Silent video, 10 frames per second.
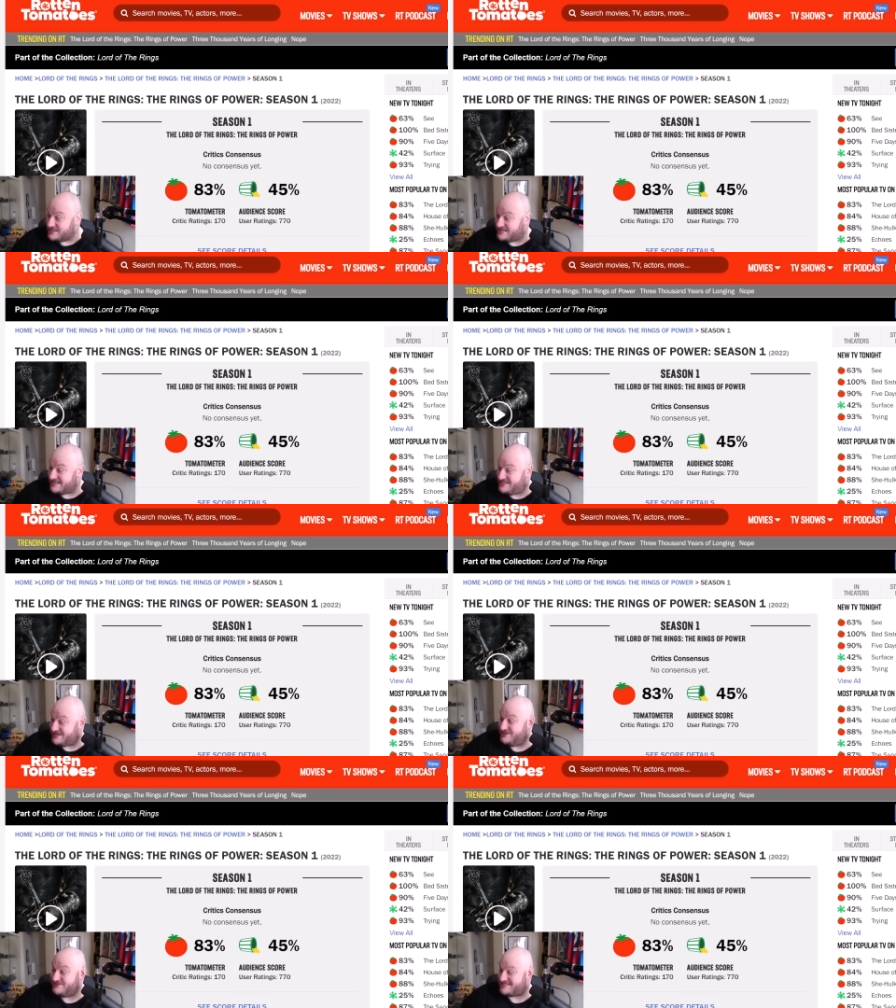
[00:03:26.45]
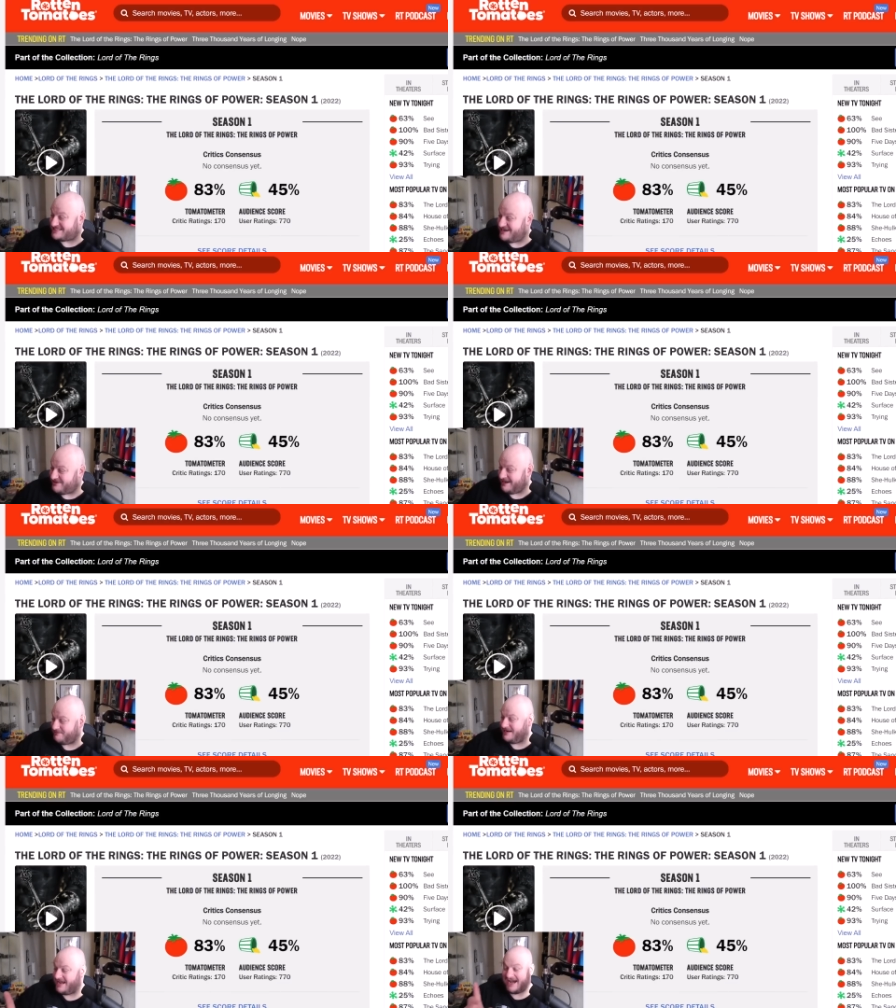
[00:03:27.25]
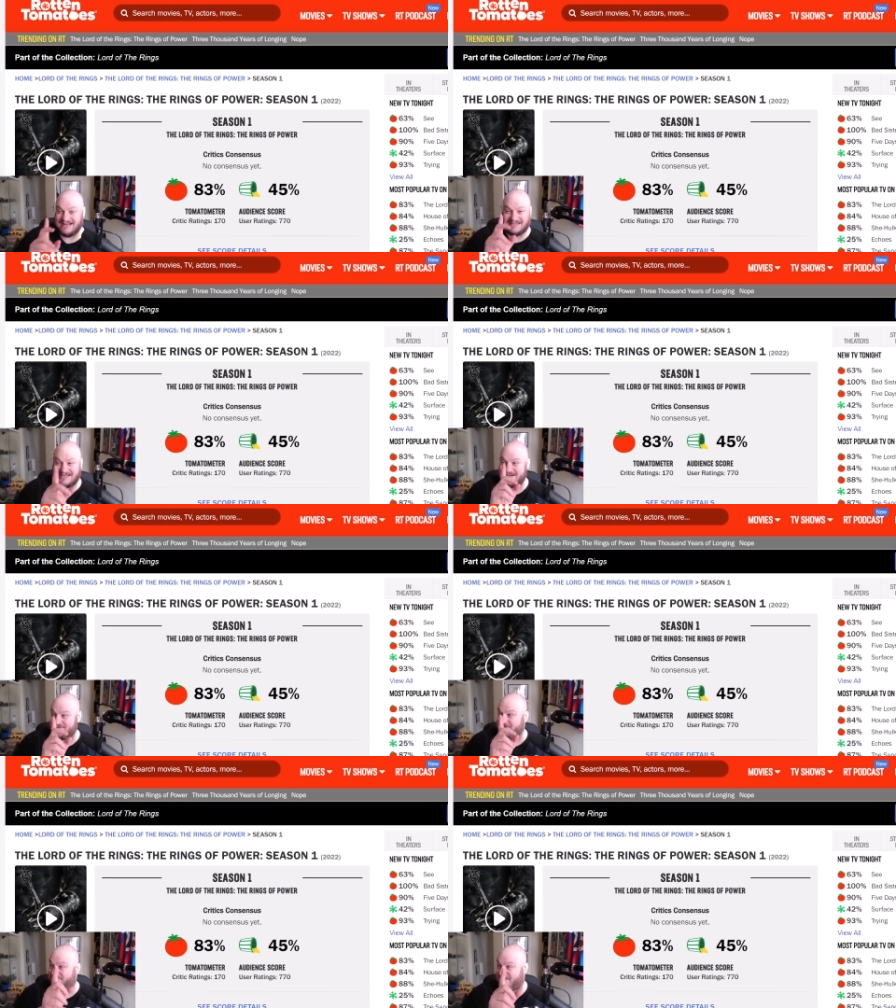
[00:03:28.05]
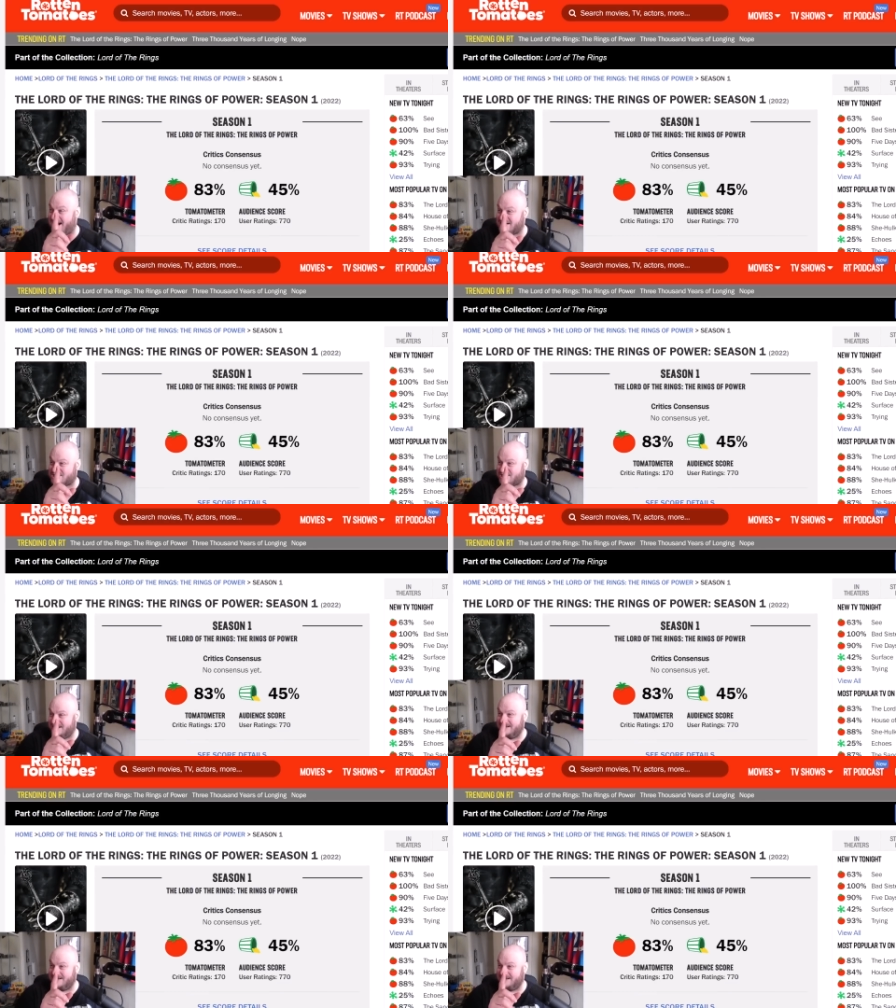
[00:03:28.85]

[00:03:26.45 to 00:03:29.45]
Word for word: Did you see what happened there? I did a refresh.